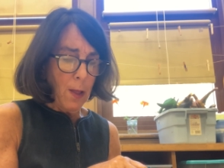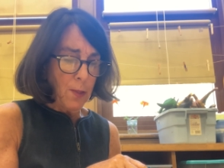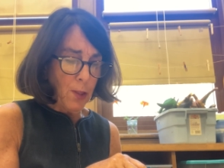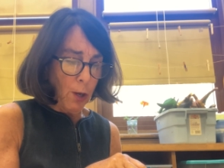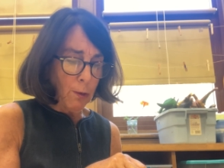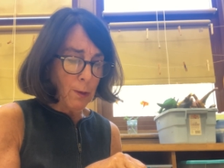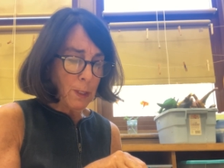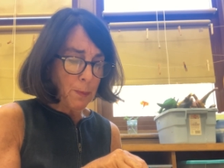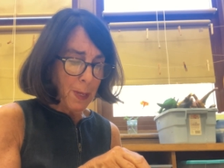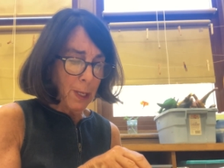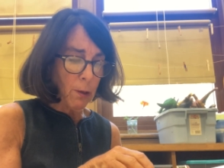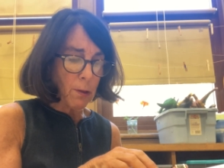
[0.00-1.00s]
Those
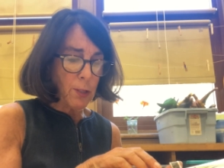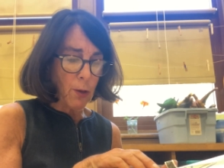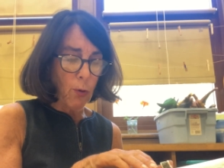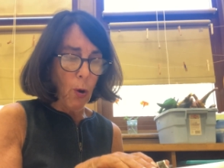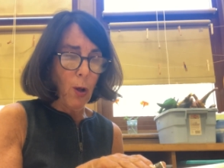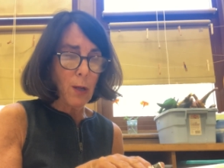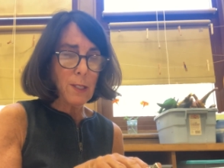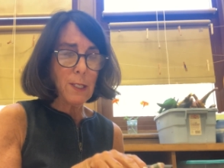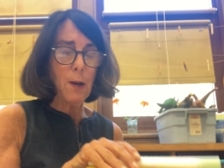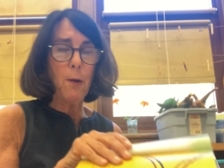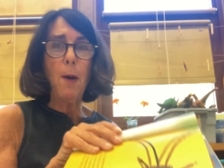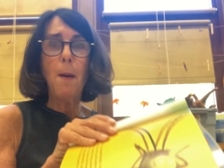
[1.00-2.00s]
beetles are also